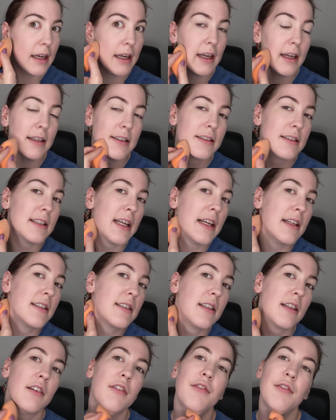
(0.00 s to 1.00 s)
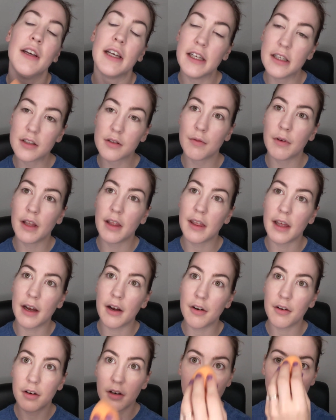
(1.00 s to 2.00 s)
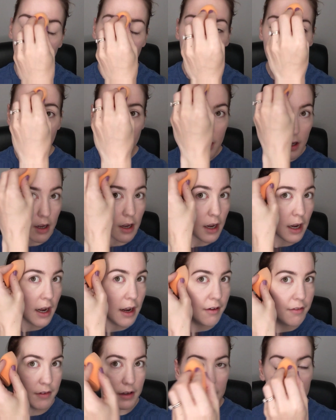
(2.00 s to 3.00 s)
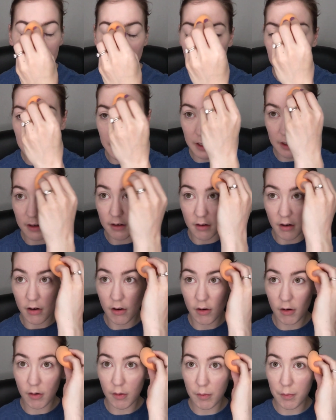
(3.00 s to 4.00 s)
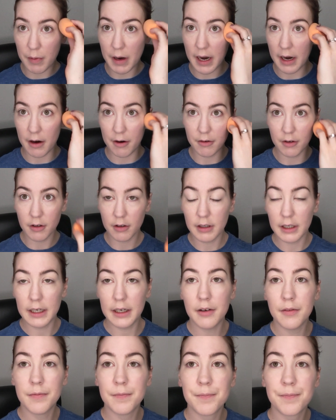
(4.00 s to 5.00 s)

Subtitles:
it sets the face without having it be too powdery.